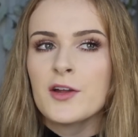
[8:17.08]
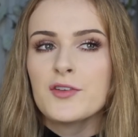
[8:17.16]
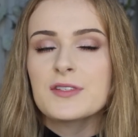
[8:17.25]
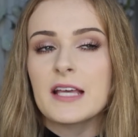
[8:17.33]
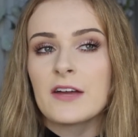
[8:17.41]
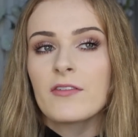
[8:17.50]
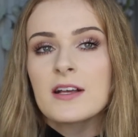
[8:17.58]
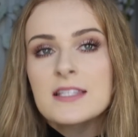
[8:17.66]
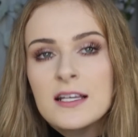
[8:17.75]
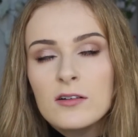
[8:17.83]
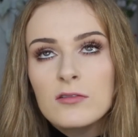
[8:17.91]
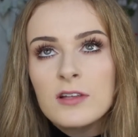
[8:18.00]
I don't use every
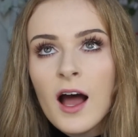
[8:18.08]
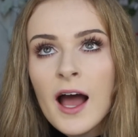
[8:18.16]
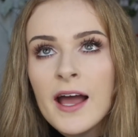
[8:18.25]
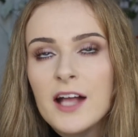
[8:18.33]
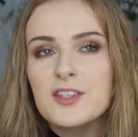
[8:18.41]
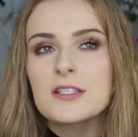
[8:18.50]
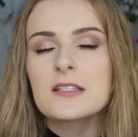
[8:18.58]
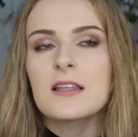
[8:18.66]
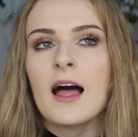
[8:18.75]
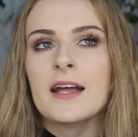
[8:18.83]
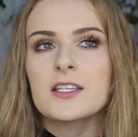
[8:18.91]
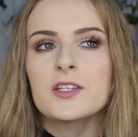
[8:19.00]
single night, I just
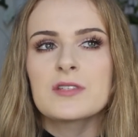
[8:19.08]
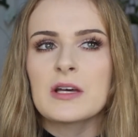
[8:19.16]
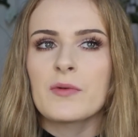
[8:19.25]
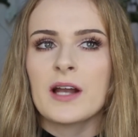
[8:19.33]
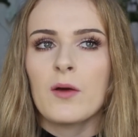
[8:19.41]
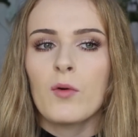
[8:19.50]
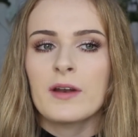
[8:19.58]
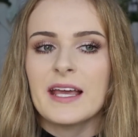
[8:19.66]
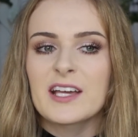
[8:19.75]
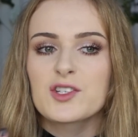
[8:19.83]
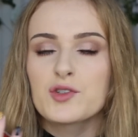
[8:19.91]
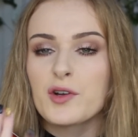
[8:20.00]
like to use it when I
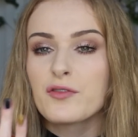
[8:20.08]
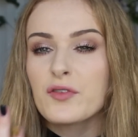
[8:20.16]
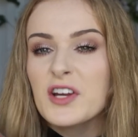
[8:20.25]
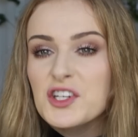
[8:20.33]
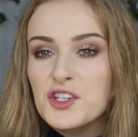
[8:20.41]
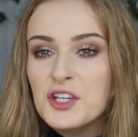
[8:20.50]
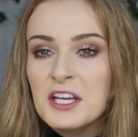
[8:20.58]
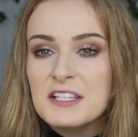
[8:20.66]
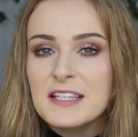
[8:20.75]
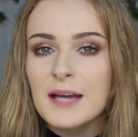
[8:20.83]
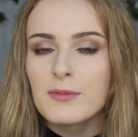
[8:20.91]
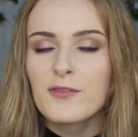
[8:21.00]
want extra
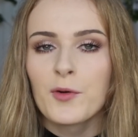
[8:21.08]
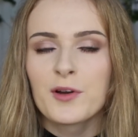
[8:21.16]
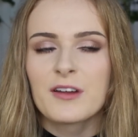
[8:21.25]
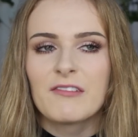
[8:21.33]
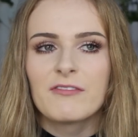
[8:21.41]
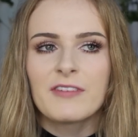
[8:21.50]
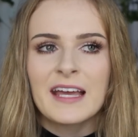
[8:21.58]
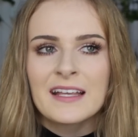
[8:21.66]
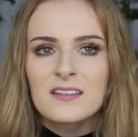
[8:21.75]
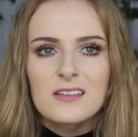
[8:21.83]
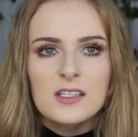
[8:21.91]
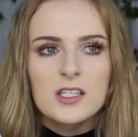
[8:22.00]
freshness like before an
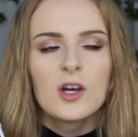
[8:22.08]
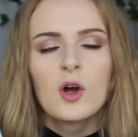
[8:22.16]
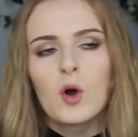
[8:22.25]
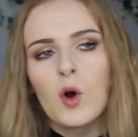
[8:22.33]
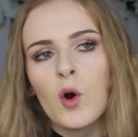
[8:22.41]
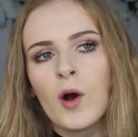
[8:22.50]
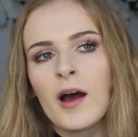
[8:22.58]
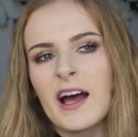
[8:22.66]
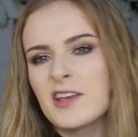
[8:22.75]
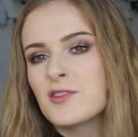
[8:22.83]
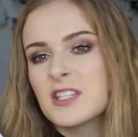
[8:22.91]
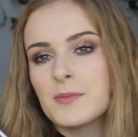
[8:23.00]
event or
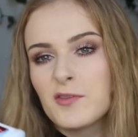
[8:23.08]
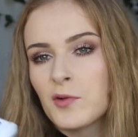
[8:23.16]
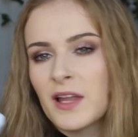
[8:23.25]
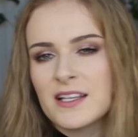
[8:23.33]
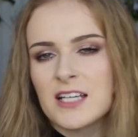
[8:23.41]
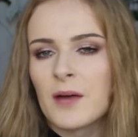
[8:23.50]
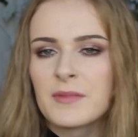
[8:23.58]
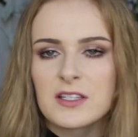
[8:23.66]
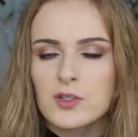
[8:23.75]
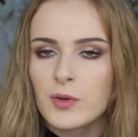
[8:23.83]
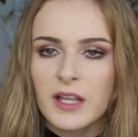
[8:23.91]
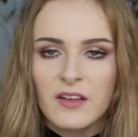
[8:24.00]
I used it before like
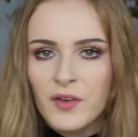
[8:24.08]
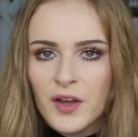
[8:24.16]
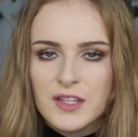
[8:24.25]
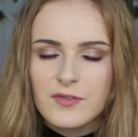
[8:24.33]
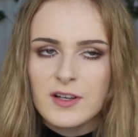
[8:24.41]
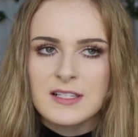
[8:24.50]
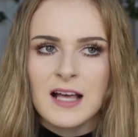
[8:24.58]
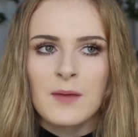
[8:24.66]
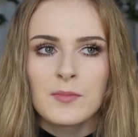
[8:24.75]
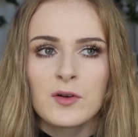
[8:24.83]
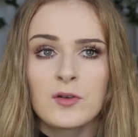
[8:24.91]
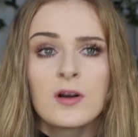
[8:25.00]
Tumblr's 21st for
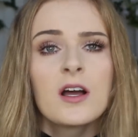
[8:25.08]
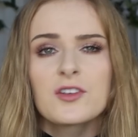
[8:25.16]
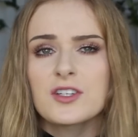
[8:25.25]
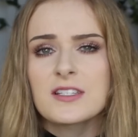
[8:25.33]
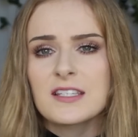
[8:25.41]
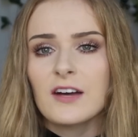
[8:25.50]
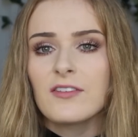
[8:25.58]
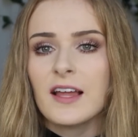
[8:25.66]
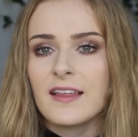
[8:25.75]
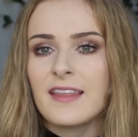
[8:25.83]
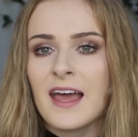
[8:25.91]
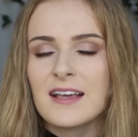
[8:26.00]
example, just stuff
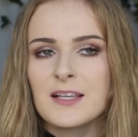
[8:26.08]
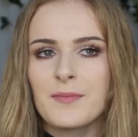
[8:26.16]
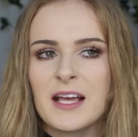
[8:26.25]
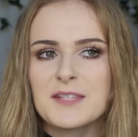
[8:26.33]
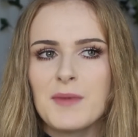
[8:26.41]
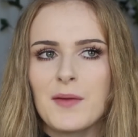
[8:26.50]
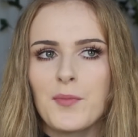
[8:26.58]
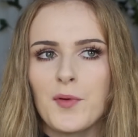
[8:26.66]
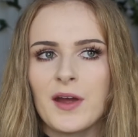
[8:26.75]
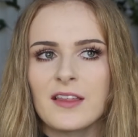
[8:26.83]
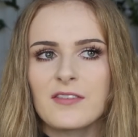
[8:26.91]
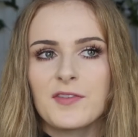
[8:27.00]
like that because it makes my
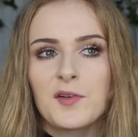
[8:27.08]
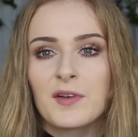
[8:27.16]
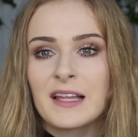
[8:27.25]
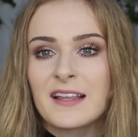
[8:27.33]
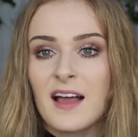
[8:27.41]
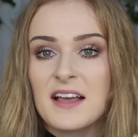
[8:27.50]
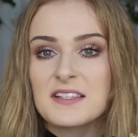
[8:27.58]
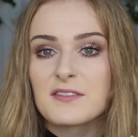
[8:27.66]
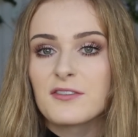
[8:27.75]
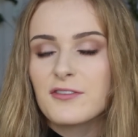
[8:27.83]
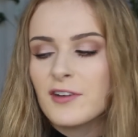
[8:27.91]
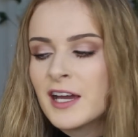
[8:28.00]
breath feel really nice
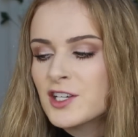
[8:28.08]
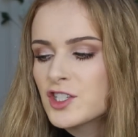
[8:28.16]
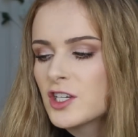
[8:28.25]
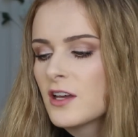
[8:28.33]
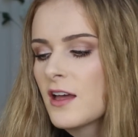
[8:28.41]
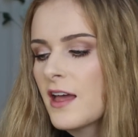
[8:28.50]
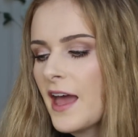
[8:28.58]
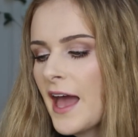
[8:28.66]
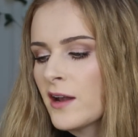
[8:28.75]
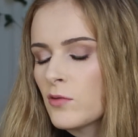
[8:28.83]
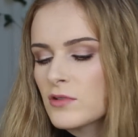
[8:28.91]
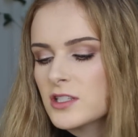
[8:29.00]
and fresh
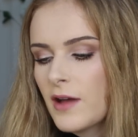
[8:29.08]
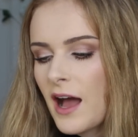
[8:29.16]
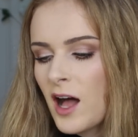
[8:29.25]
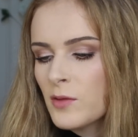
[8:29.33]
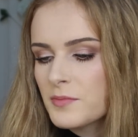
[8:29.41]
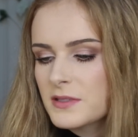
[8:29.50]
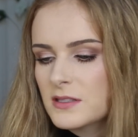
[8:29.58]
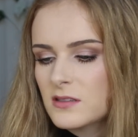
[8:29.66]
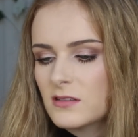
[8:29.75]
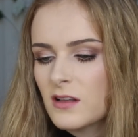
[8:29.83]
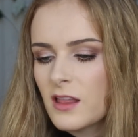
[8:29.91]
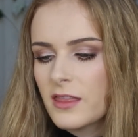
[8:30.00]
and it also
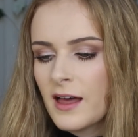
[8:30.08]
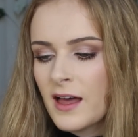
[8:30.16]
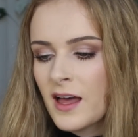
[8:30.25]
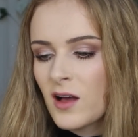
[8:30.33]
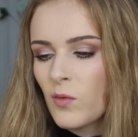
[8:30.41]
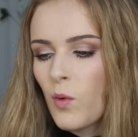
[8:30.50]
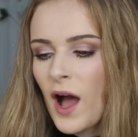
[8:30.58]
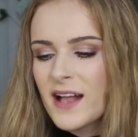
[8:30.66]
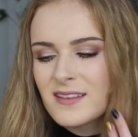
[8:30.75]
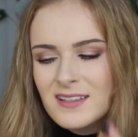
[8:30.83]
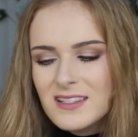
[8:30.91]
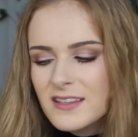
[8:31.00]
helps the
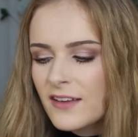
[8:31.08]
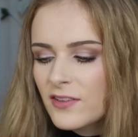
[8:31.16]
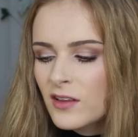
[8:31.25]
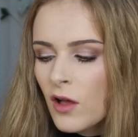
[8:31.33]
whiteness stay for